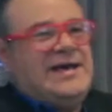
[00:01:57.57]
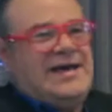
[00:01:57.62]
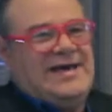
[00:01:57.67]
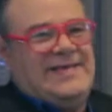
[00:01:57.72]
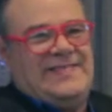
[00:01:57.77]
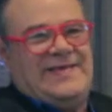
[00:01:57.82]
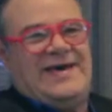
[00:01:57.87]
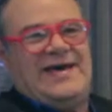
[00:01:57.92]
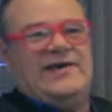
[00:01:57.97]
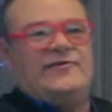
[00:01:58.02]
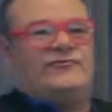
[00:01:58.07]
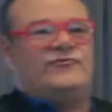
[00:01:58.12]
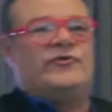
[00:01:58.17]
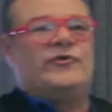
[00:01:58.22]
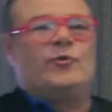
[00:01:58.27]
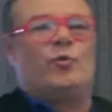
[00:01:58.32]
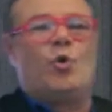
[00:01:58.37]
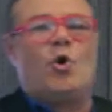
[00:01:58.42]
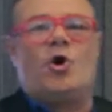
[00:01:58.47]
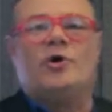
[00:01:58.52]
in the history of
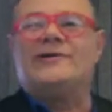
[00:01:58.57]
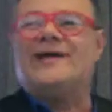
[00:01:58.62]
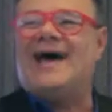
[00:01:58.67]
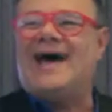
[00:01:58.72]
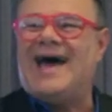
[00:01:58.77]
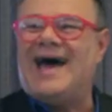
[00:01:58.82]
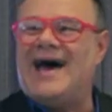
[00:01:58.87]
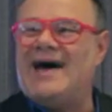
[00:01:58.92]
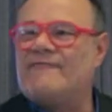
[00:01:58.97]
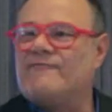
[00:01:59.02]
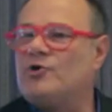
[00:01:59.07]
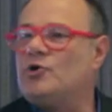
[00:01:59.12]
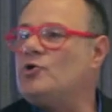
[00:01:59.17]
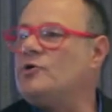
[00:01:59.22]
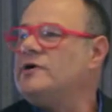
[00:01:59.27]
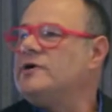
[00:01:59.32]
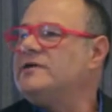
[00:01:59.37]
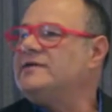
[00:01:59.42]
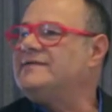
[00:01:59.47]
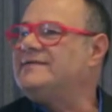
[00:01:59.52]
the world
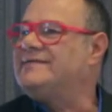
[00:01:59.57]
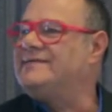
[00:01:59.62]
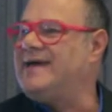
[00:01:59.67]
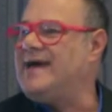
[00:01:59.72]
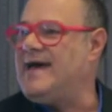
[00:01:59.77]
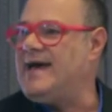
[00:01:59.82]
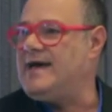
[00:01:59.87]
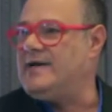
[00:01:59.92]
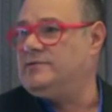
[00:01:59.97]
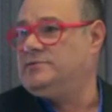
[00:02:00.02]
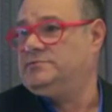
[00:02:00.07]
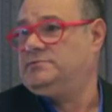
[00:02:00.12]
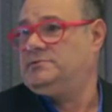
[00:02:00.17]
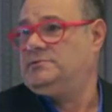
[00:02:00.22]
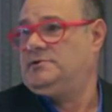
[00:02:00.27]
ever did.